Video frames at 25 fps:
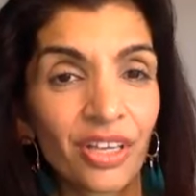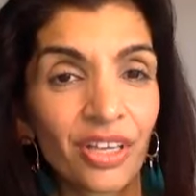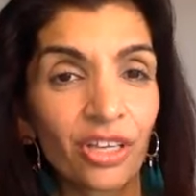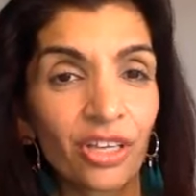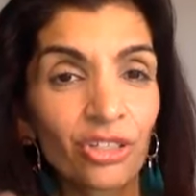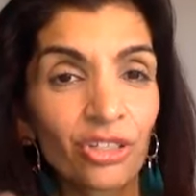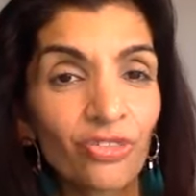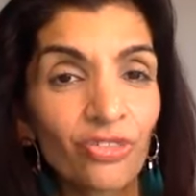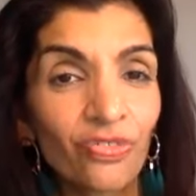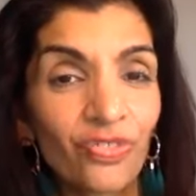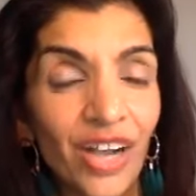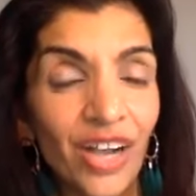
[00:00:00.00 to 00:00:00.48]

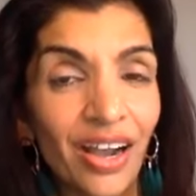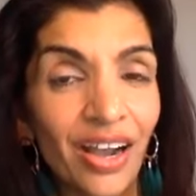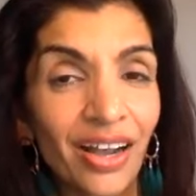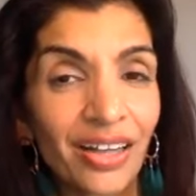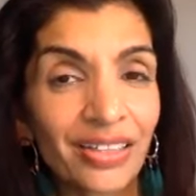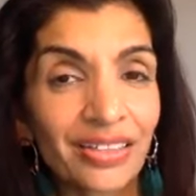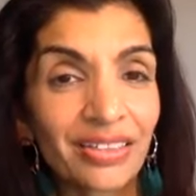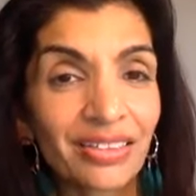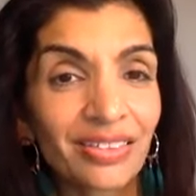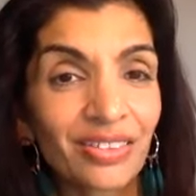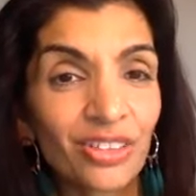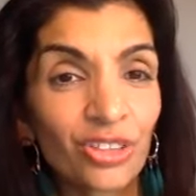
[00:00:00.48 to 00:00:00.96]
You've
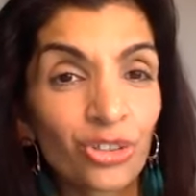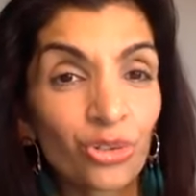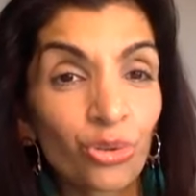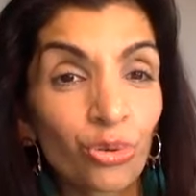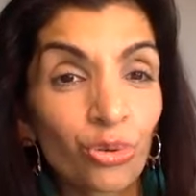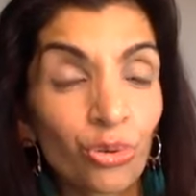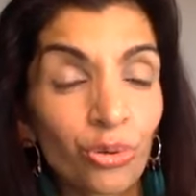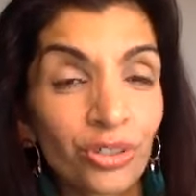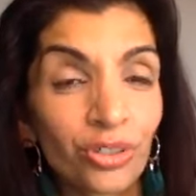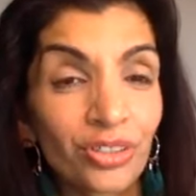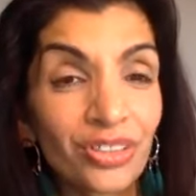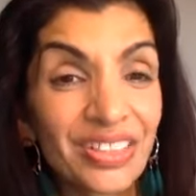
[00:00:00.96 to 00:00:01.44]
got
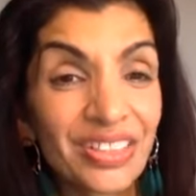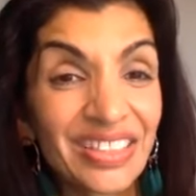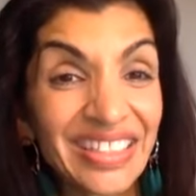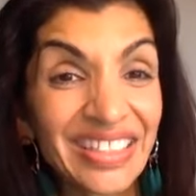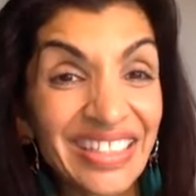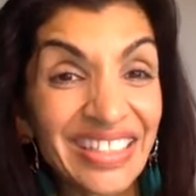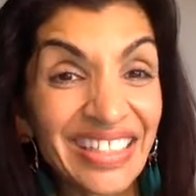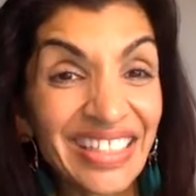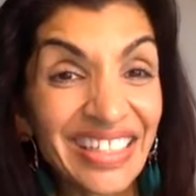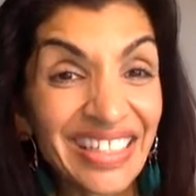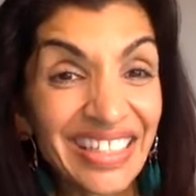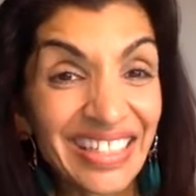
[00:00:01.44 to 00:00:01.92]
your
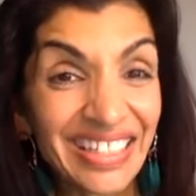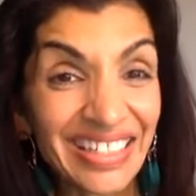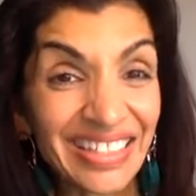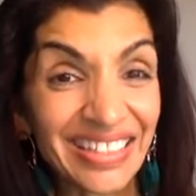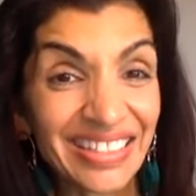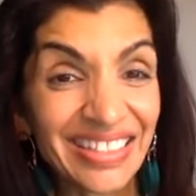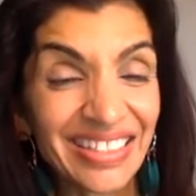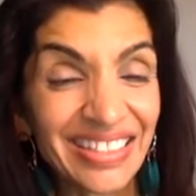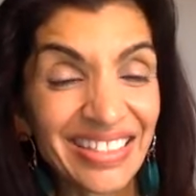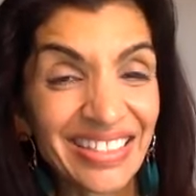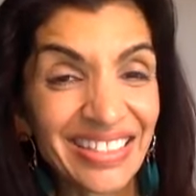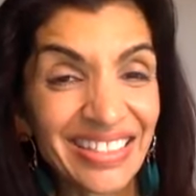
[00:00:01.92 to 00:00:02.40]

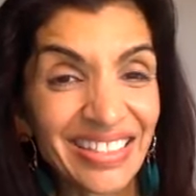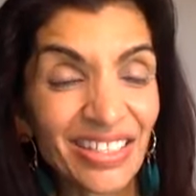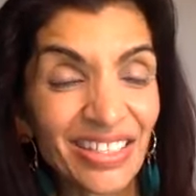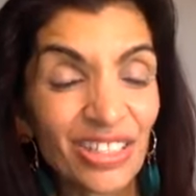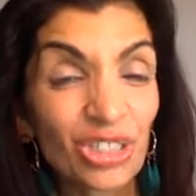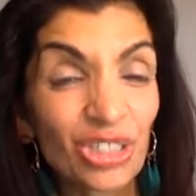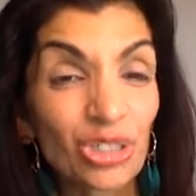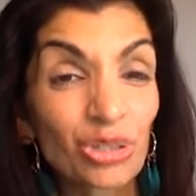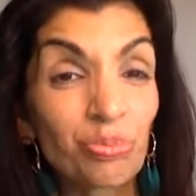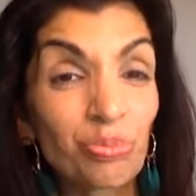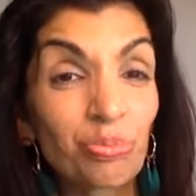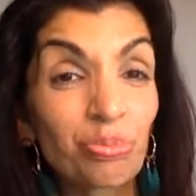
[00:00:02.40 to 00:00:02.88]
seeds
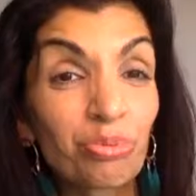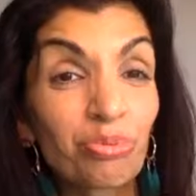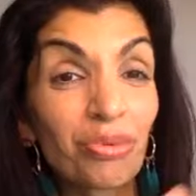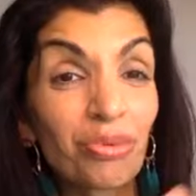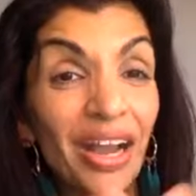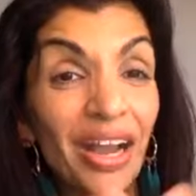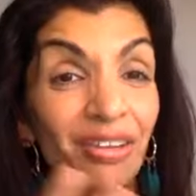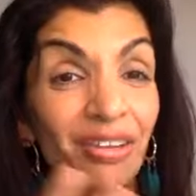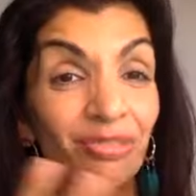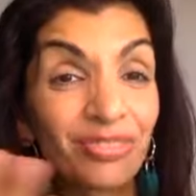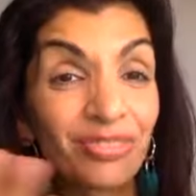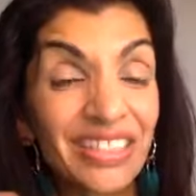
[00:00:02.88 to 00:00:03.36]

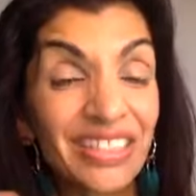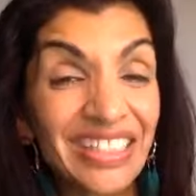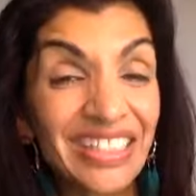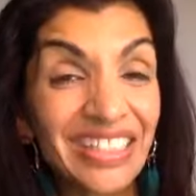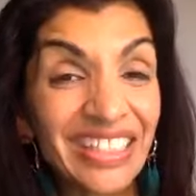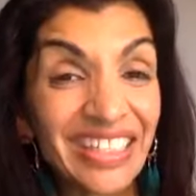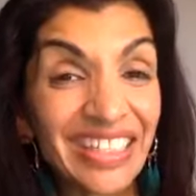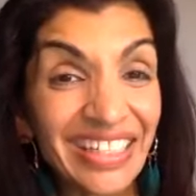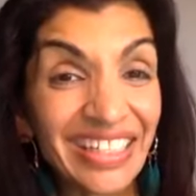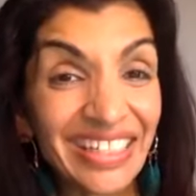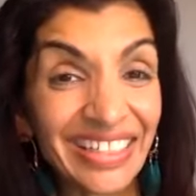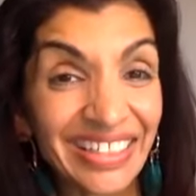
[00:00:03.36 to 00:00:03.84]

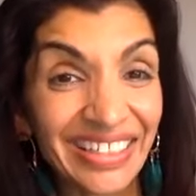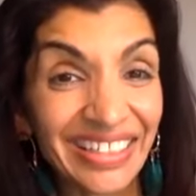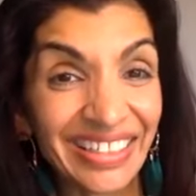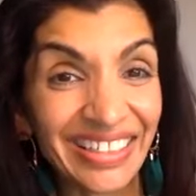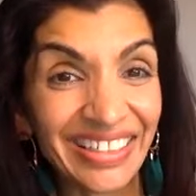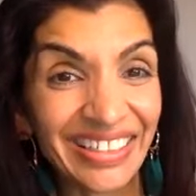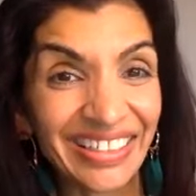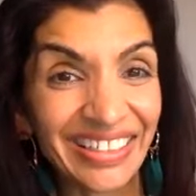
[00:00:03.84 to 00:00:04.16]
sprouting.